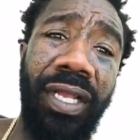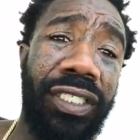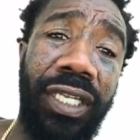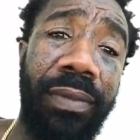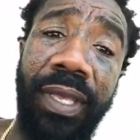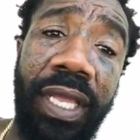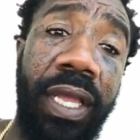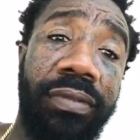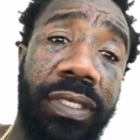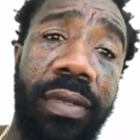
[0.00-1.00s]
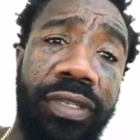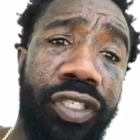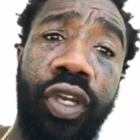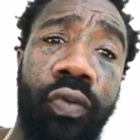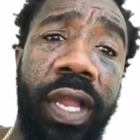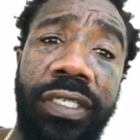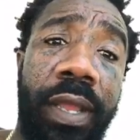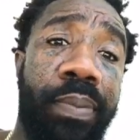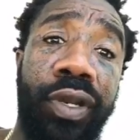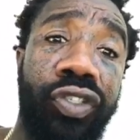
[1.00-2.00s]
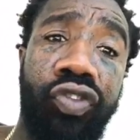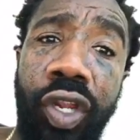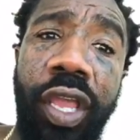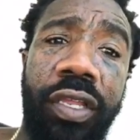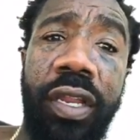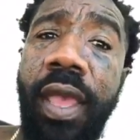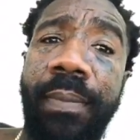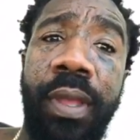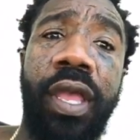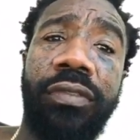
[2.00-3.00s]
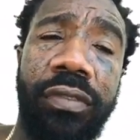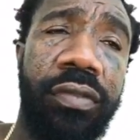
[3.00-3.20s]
She didn't become something till Ray J put his dick in that bitch.